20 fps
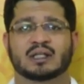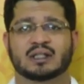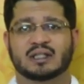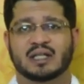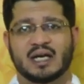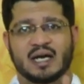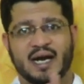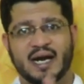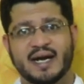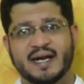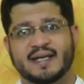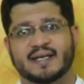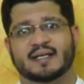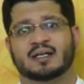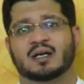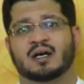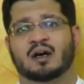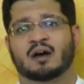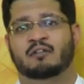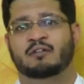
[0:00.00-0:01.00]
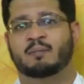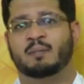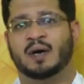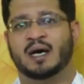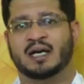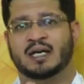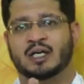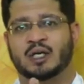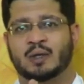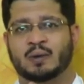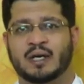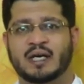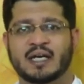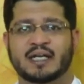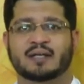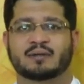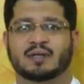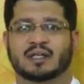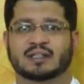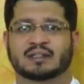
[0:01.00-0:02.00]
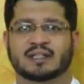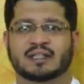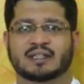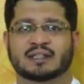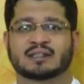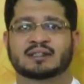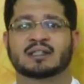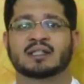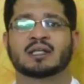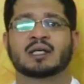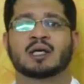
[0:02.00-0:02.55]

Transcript: The heading of Part 21 is